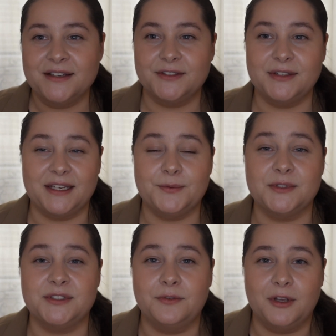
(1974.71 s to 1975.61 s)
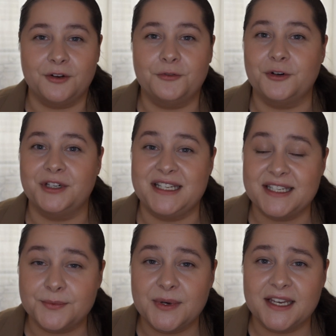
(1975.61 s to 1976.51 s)
So that was the vlog for
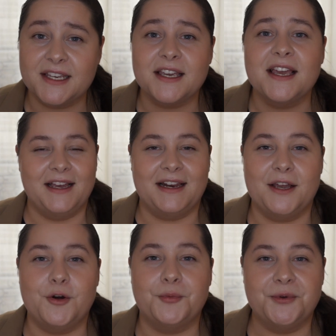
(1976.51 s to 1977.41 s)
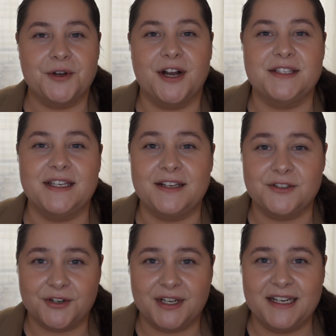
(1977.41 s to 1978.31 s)
this week and I hope you guys
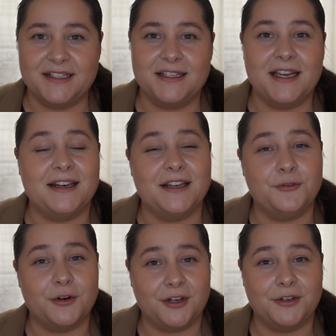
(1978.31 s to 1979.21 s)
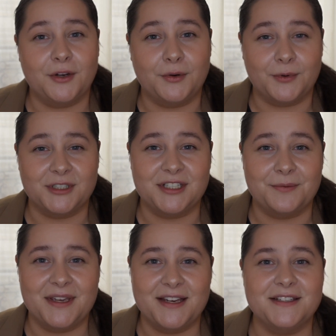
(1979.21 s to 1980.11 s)
enjoyed it, and if you're not done
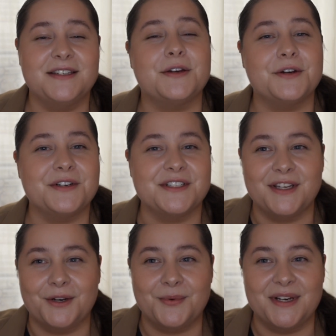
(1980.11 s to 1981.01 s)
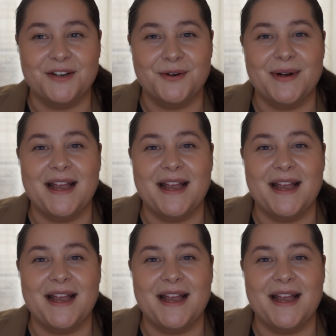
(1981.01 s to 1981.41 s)
watching me yet, here is another video